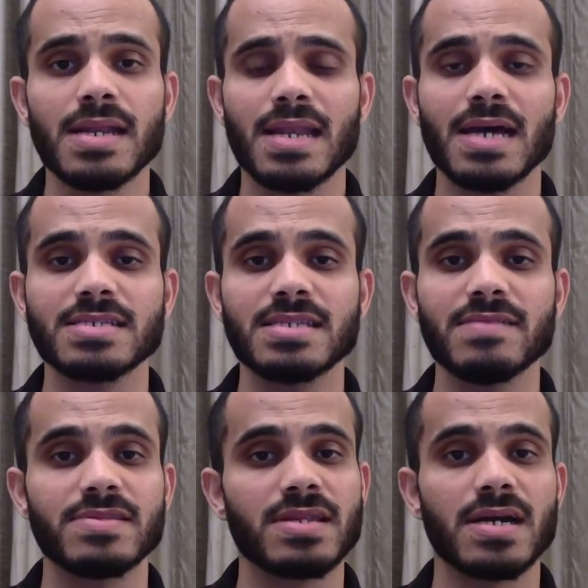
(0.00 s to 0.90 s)
Lastly,
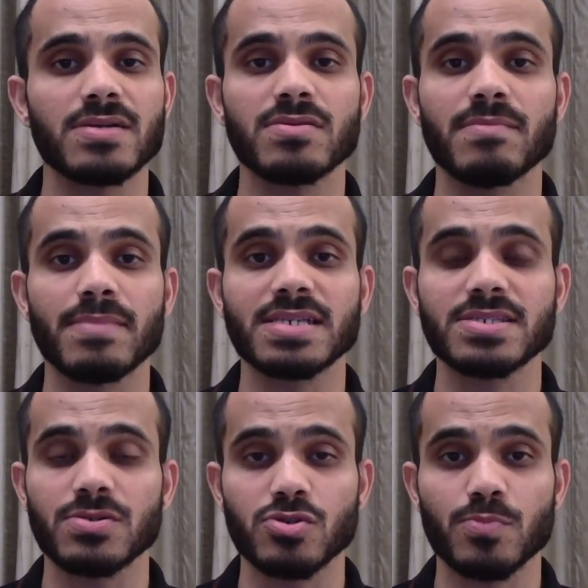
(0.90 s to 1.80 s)
with regard to the
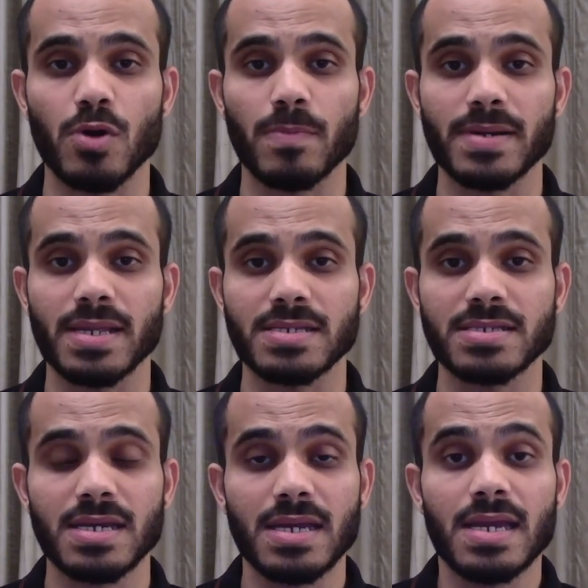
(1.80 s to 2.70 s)
mixed use properties,
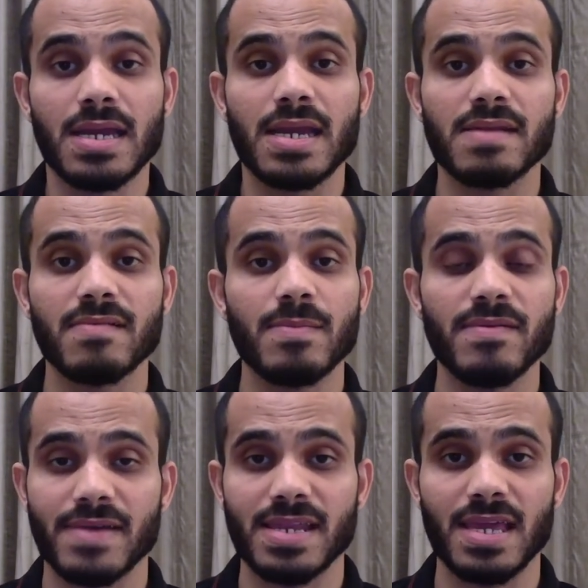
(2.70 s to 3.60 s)
it will be
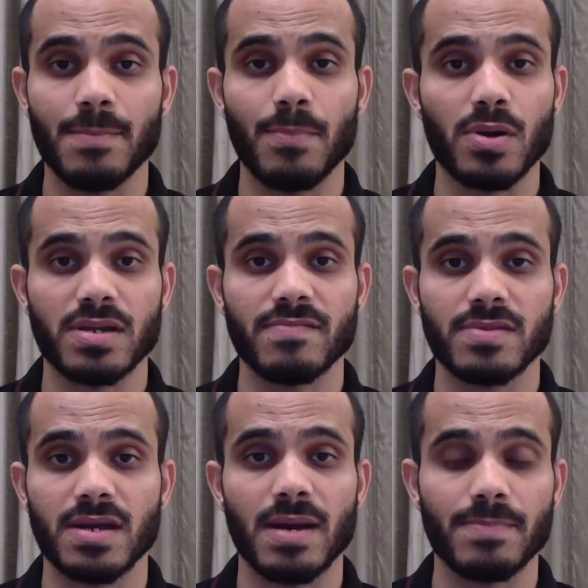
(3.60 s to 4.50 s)
very important for
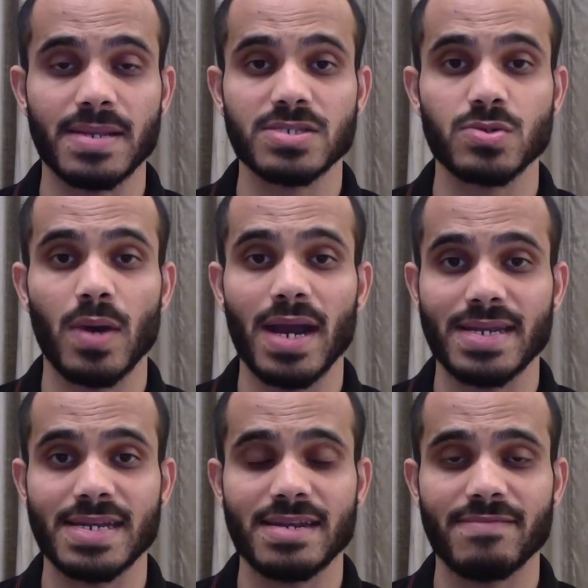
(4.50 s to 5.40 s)
the companies to
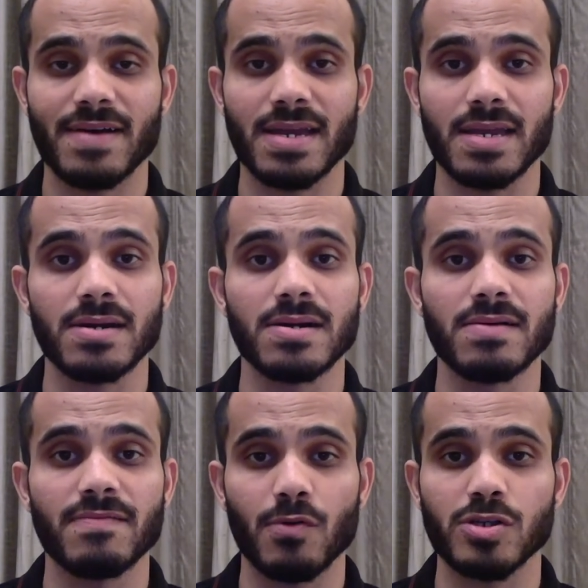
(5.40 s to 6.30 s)
identify a
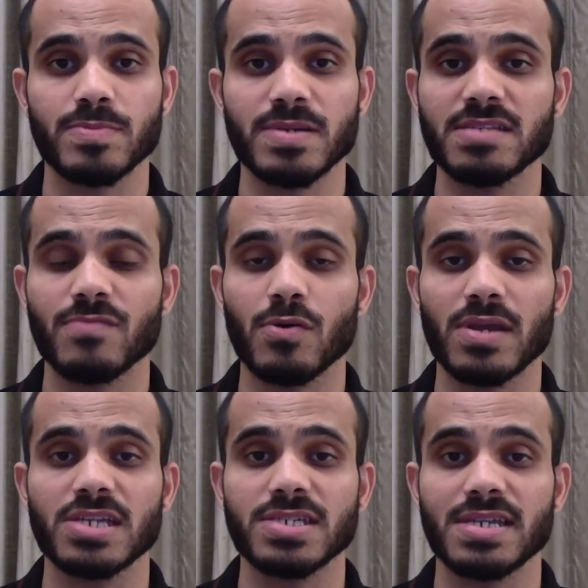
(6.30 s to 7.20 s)
floor space for
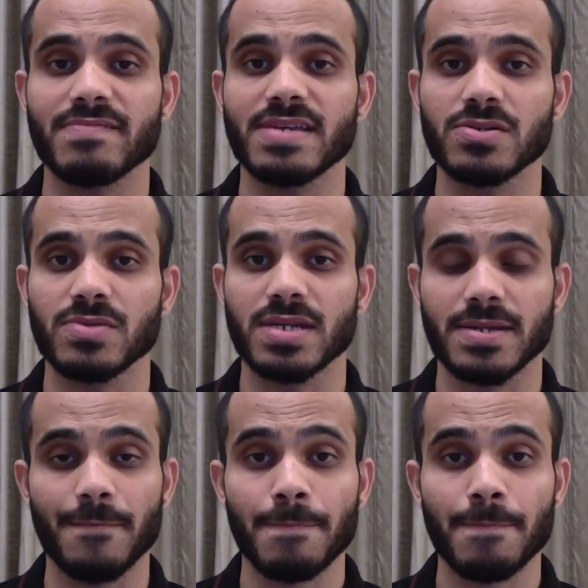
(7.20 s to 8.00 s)
each and every unit,